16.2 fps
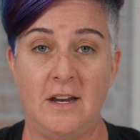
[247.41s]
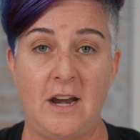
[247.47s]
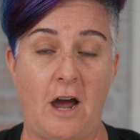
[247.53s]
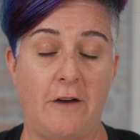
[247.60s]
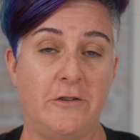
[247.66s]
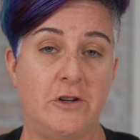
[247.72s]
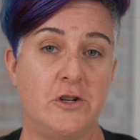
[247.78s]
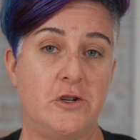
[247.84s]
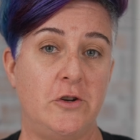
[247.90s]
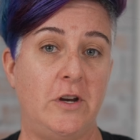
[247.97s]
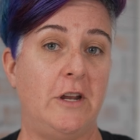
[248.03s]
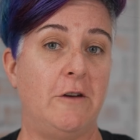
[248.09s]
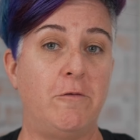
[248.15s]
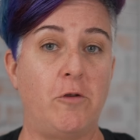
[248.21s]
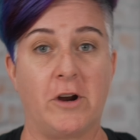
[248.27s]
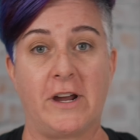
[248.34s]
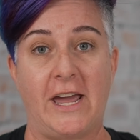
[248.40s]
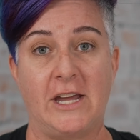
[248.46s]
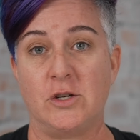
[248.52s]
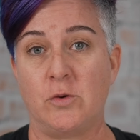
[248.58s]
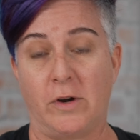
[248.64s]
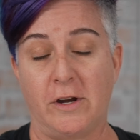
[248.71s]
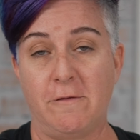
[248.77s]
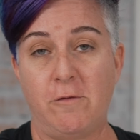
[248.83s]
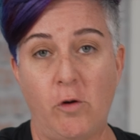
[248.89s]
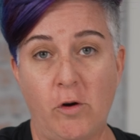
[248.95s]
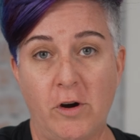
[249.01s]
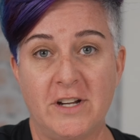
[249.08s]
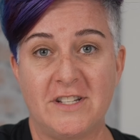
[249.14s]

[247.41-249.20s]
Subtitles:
Now, if you're shooting in 4K 24,